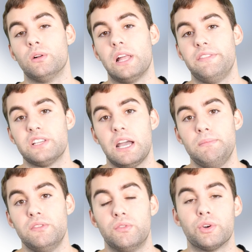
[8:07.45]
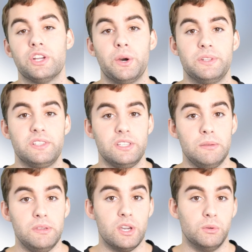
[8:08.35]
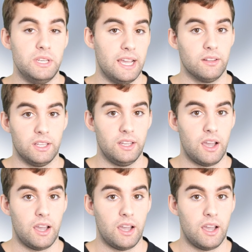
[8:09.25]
lifetime before you go with CBO daily.